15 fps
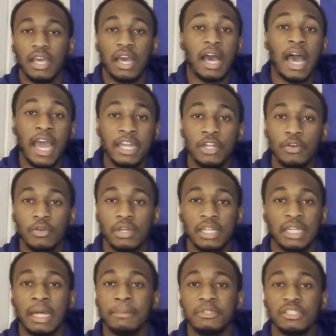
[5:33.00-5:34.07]
I know it,
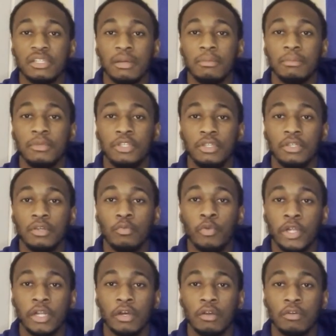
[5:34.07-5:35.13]
and I'm just some
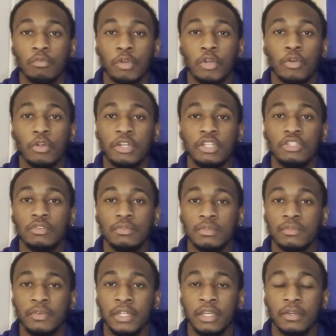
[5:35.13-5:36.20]
weirdo recording these
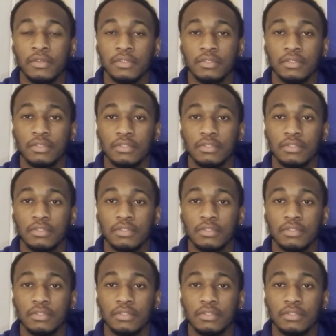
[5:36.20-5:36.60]
YouTube videos.